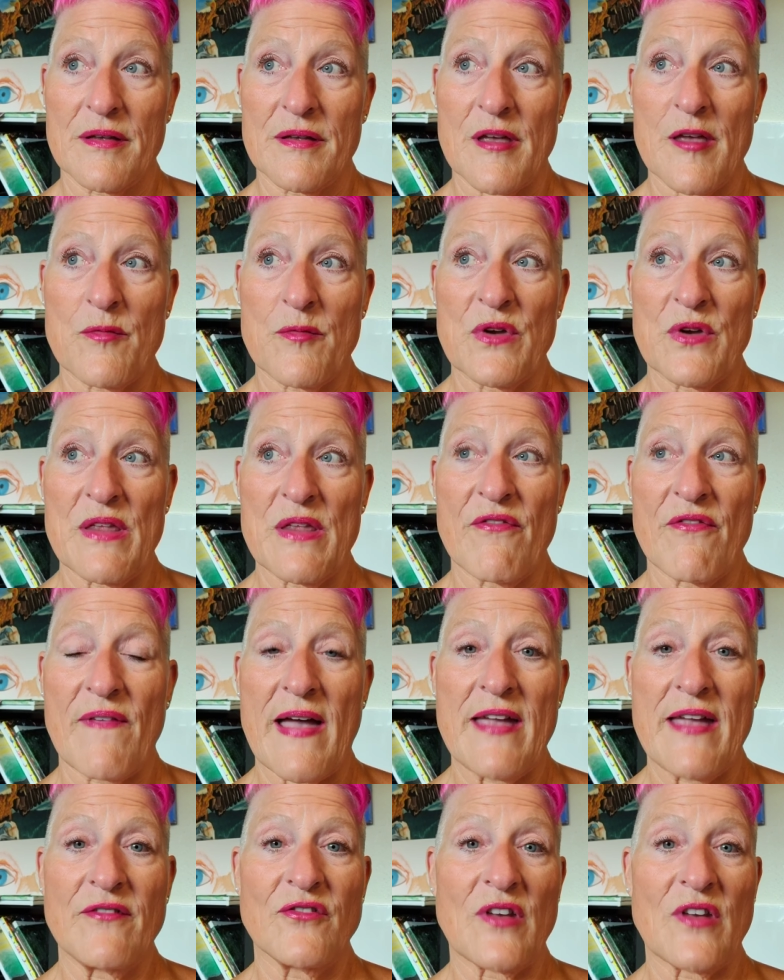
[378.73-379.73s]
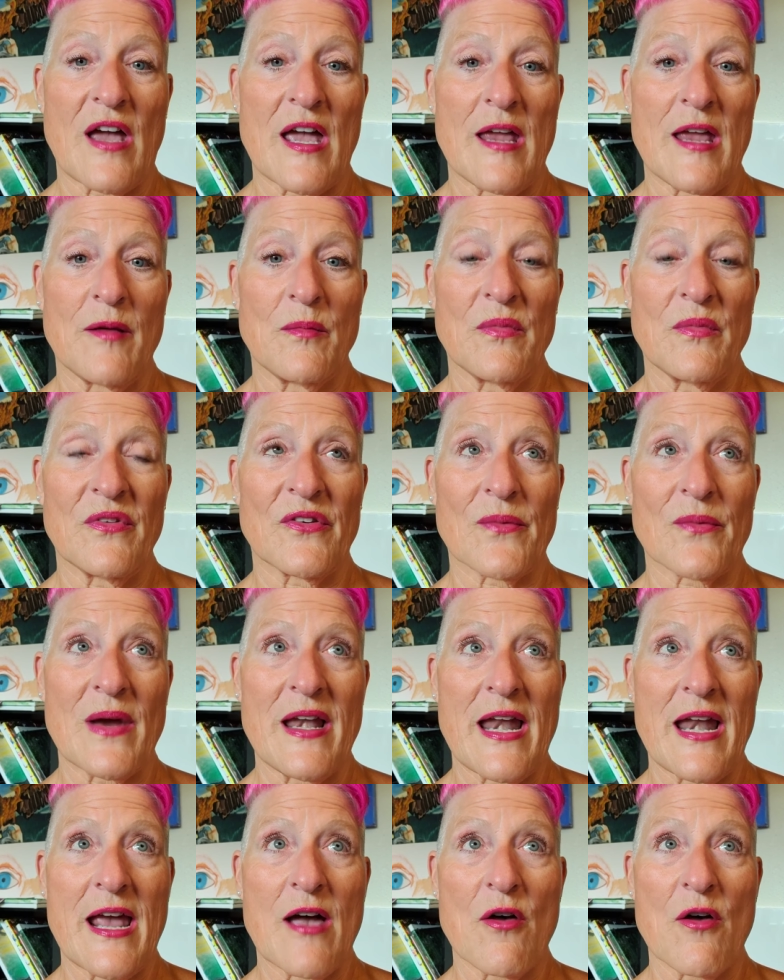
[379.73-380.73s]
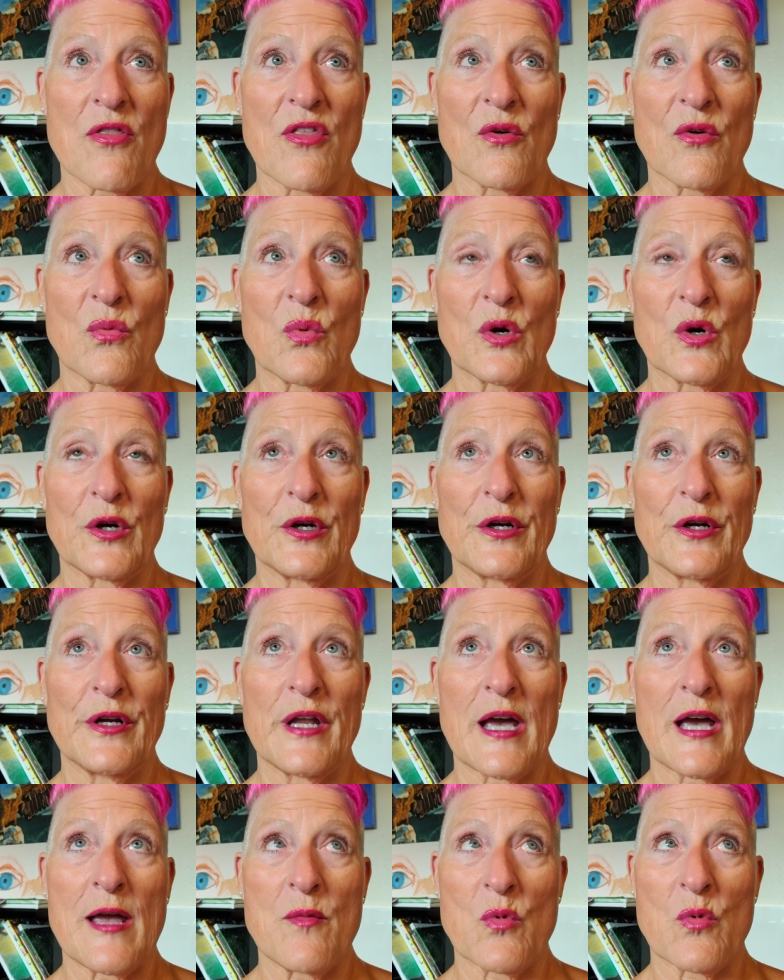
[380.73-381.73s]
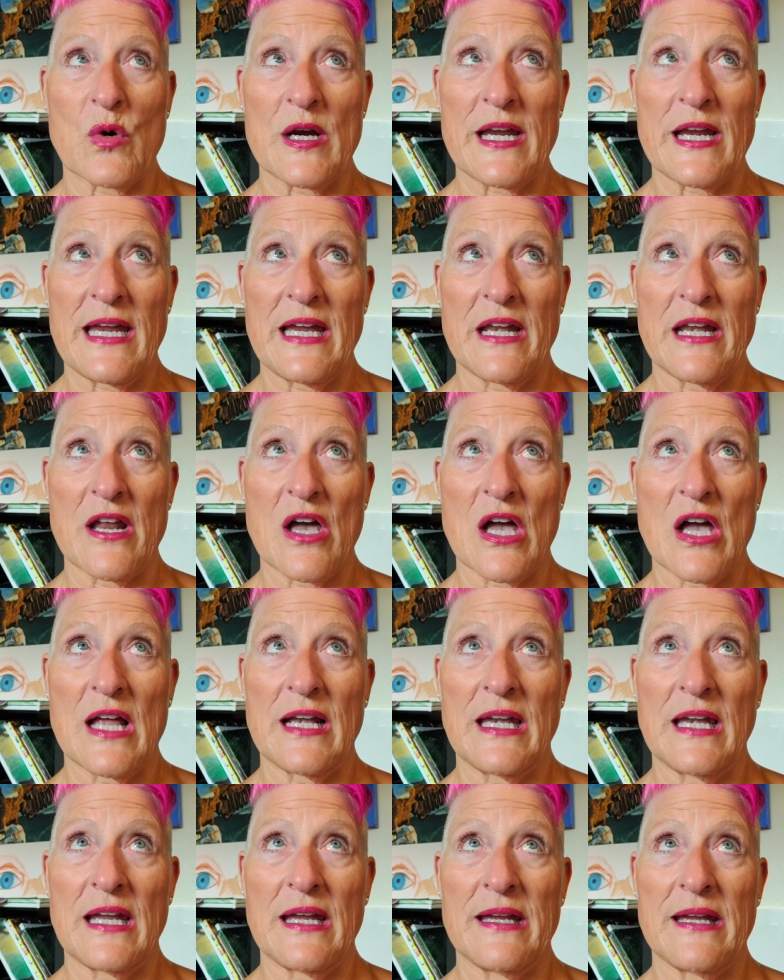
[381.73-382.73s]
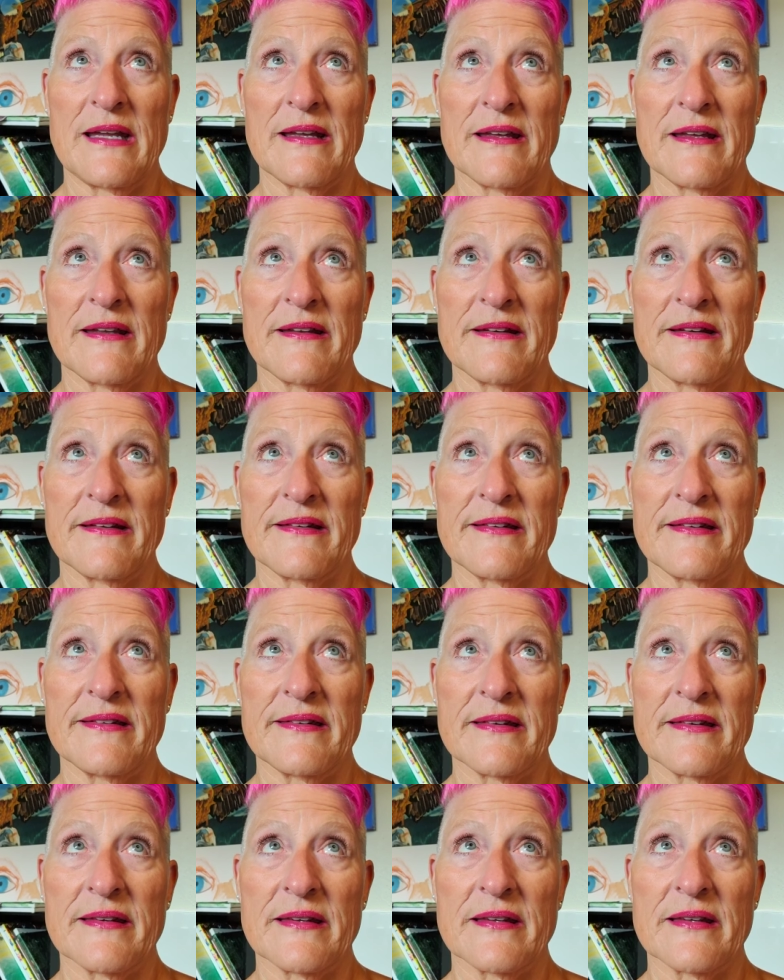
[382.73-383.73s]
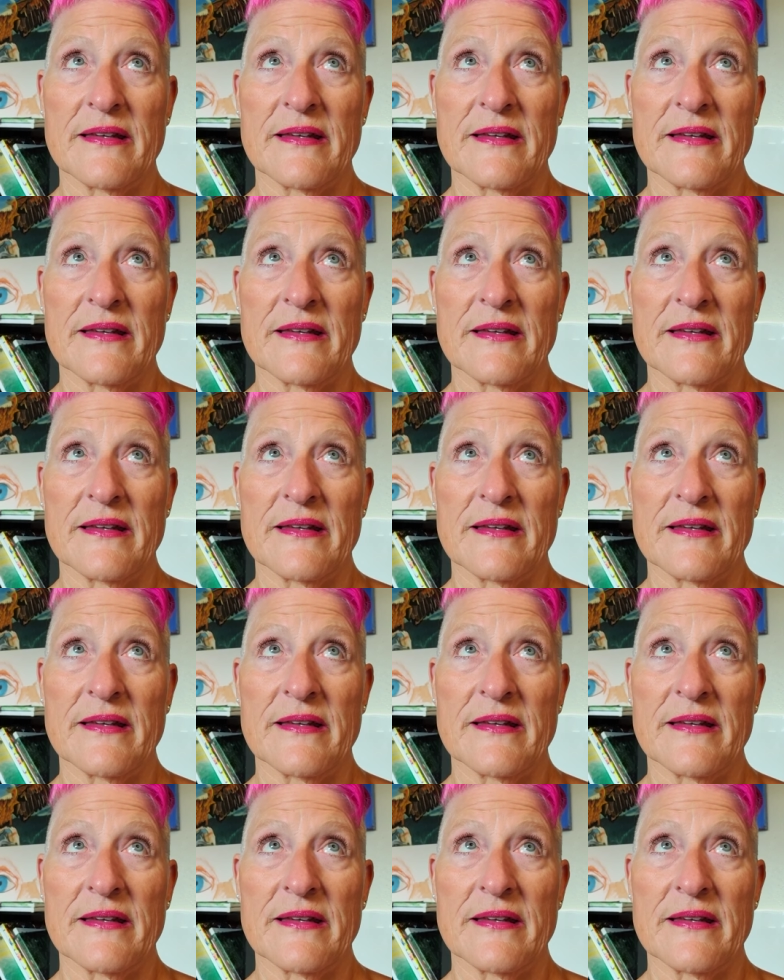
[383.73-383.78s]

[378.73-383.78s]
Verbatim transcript: I breathe five times. Right now, the word I'm working on is